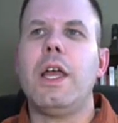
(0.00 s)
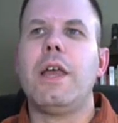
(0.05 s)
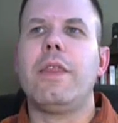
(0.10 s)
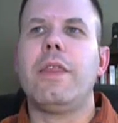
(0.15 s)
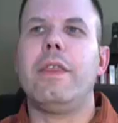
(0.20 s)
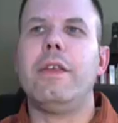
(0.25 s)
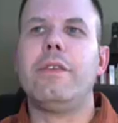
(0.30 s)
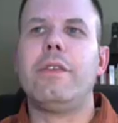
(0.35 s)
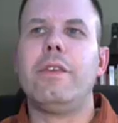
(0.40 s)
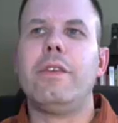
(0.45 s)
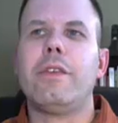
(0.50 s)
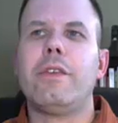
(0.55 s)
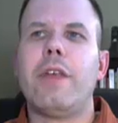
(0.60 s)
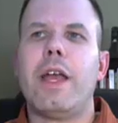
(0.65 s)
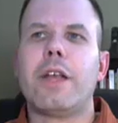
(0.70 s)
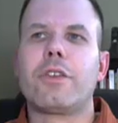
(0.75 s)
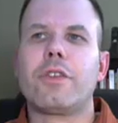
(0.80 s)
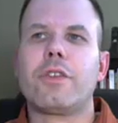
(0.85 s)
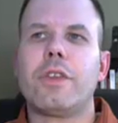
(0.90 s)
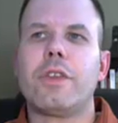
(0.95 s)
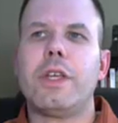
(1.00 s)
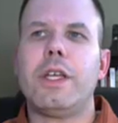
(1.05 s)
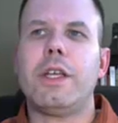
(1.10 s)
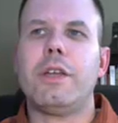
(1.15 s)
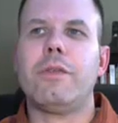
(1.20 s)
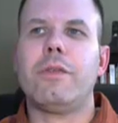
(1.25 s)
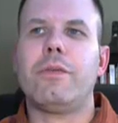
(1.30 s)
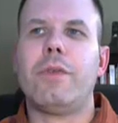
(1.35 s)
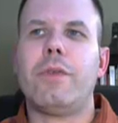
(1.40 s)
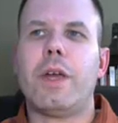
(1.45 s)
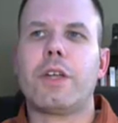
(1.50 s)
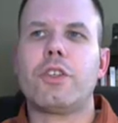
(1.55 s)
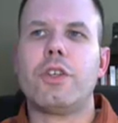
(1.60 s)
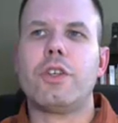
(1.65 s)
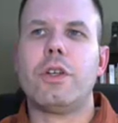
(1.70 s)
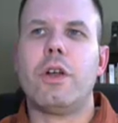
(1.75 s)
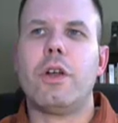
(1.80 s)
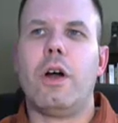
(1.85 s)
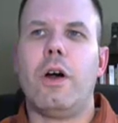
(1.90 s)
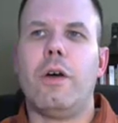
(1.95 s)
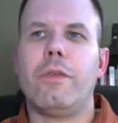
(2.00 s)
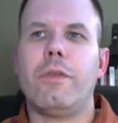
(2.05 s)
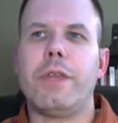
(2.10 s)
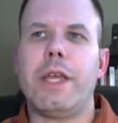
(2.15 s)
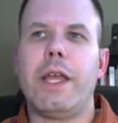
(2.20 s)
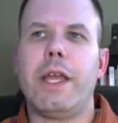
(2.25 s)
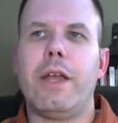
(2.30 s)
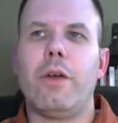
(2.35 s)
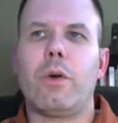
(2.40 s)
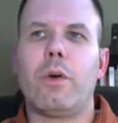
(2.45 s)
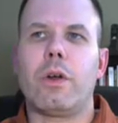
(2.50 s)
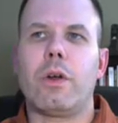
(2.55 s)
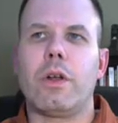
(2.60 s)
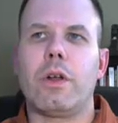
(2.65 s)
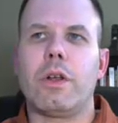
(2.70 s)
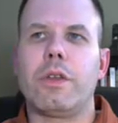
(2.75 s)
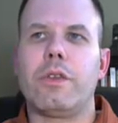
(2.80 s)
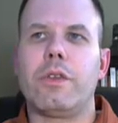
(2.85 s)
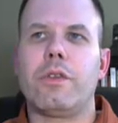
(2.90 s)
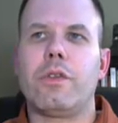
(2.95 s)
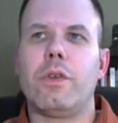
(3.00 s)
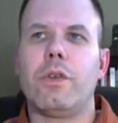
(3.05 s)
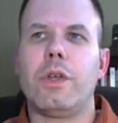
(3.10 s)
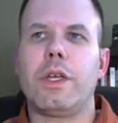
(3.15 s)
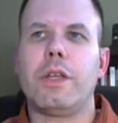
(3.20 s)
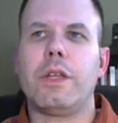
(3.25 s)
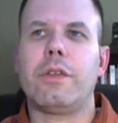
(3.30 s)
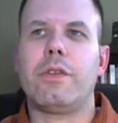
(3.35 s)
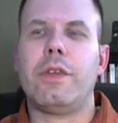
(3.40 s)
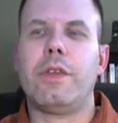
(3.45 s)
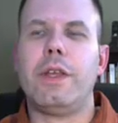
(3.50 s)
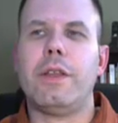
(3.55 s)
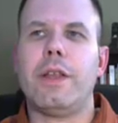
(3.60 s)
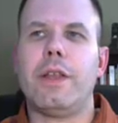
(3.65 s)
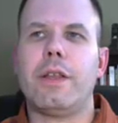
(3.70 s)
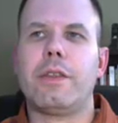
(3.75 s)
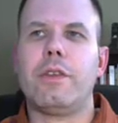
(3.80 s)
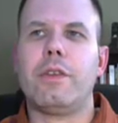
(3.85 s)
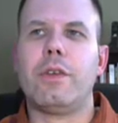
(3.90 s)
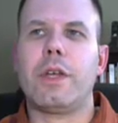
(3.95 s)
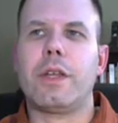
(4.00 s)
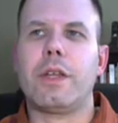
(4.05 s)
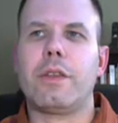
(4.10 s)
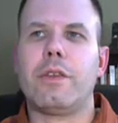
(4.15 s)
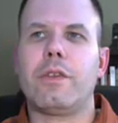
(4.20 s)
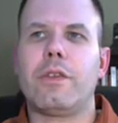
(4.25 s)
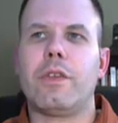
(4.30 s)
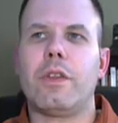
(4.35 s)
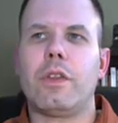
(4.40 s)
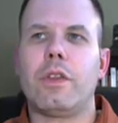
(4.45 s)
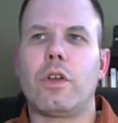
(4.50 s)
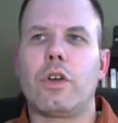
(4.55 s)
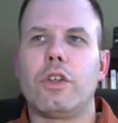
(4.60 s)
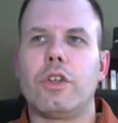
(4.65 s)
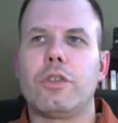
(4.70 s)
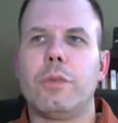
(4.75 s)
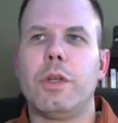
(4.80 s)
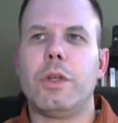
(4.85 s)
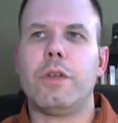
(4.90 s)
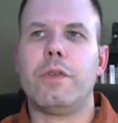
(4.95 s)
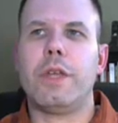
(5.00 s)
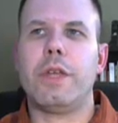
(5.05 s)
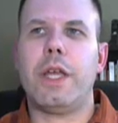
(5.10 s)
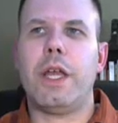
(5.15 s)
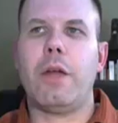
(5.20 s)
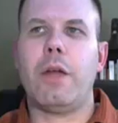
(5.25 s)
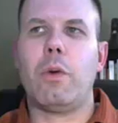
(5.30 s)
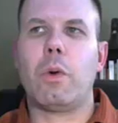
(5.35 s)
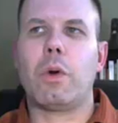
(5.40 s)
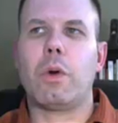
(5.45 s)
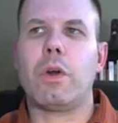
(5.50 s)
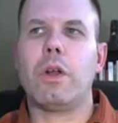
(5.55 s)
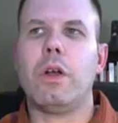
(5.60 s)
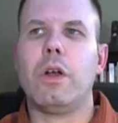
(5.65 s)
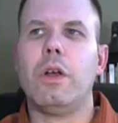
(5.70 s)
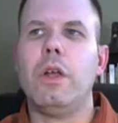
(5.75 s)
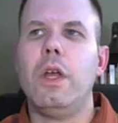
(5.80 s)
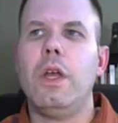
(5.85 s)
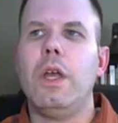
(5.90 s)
This is actually an infection of the aorta. So you can see that you get this enlargement of the aorta.